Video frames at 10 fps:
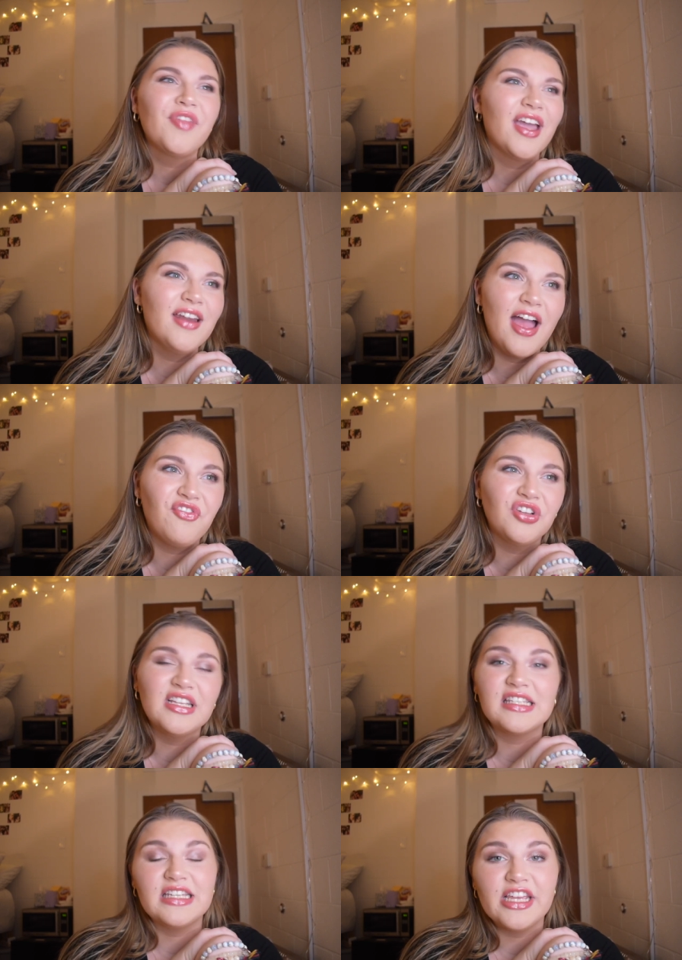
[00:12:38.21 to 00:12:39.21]
kind of
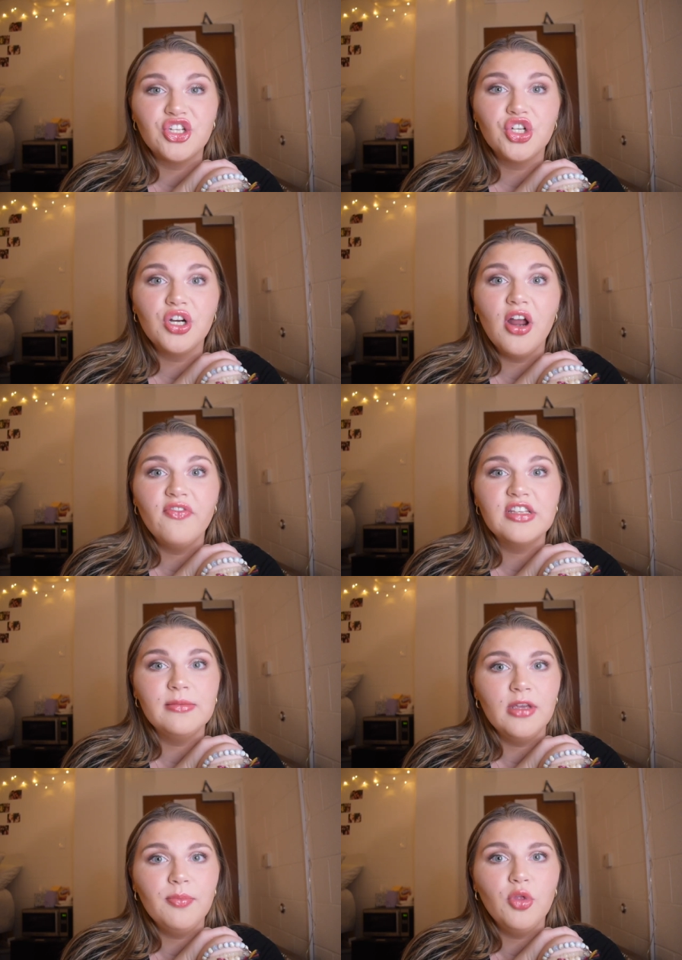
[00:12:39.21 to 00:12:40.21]
effortless nature of this
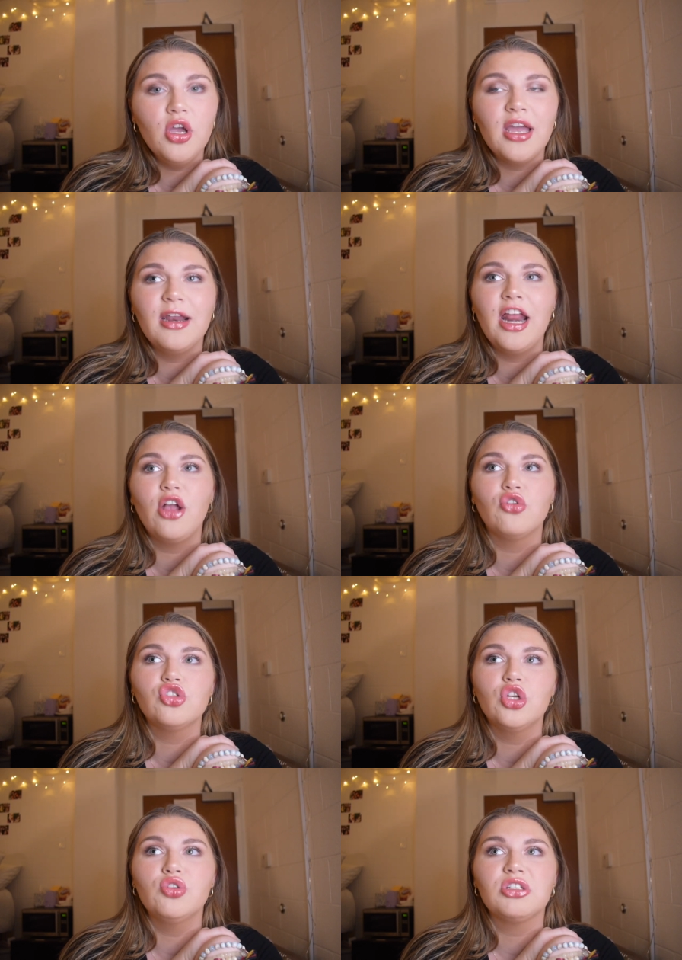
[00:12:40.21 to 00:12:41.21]
makeup look and I
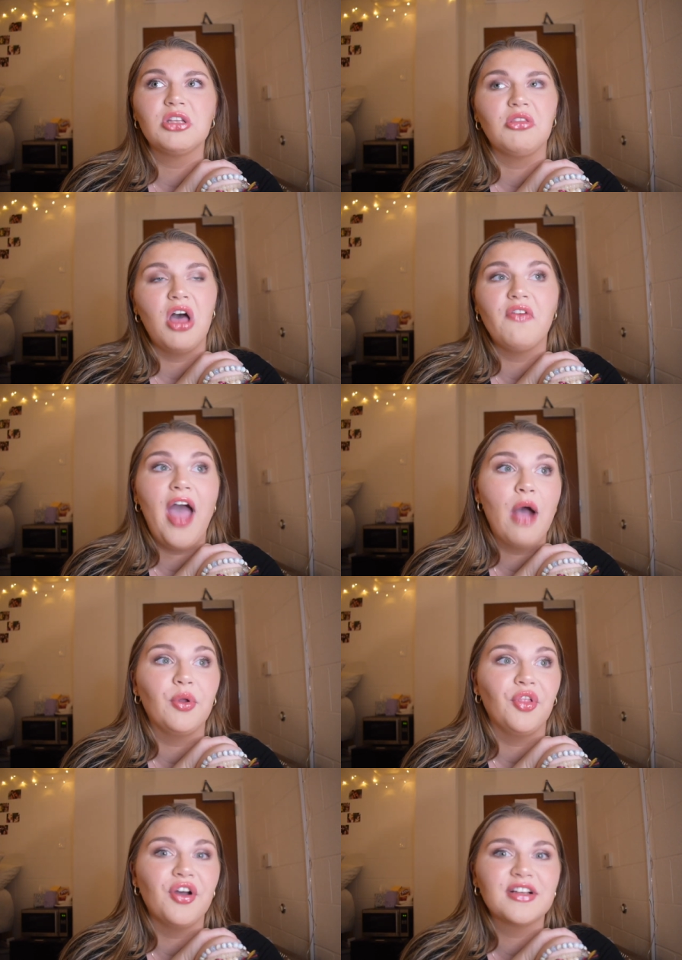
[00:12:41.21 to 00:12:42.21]
also just love how
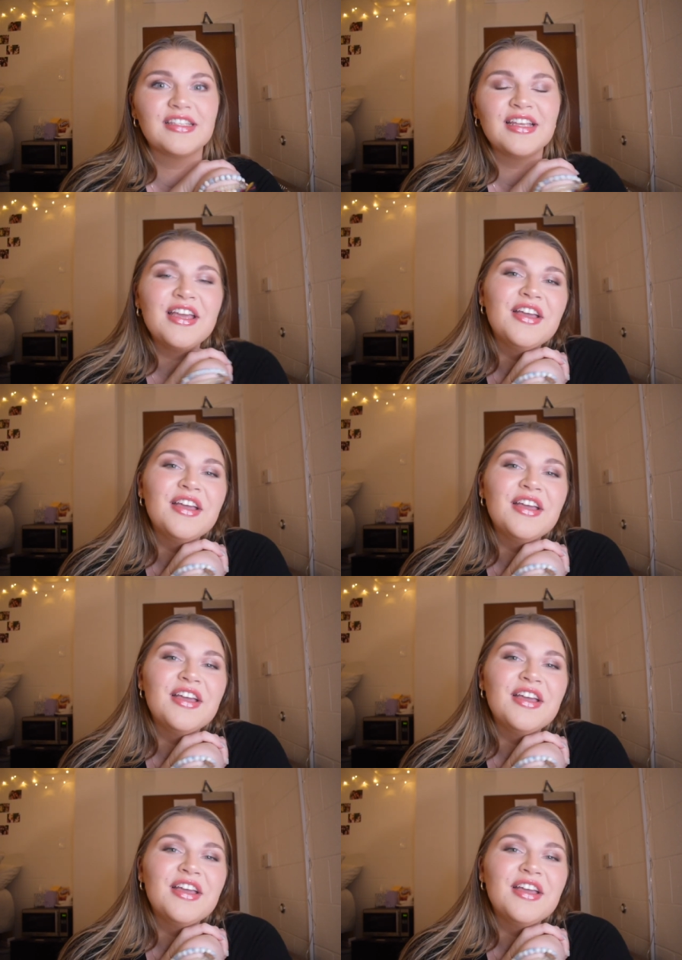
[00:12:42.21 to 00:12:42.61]
it looks.